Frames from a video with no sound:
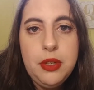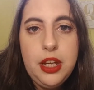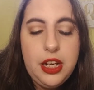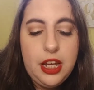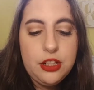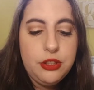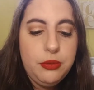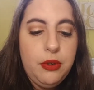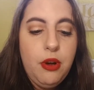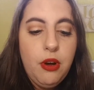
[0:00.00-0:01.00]
an
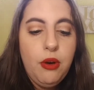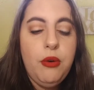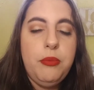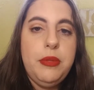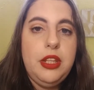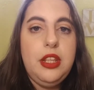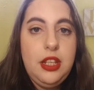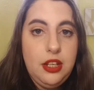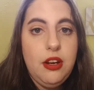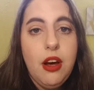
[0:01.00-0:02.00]
actual home that they
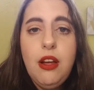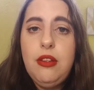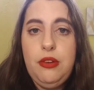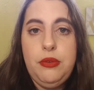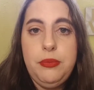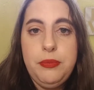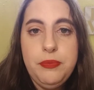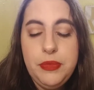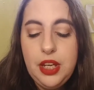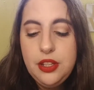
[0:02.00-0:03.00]
can call home.
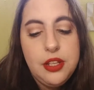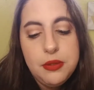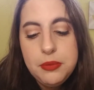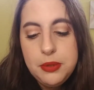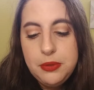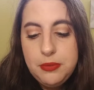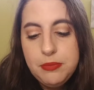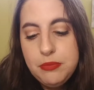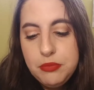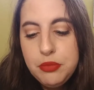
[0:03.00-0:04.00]
I think it would be
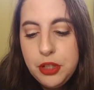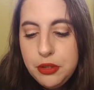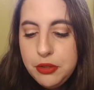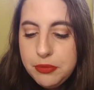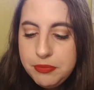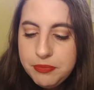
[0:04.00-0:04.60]
pretty cool.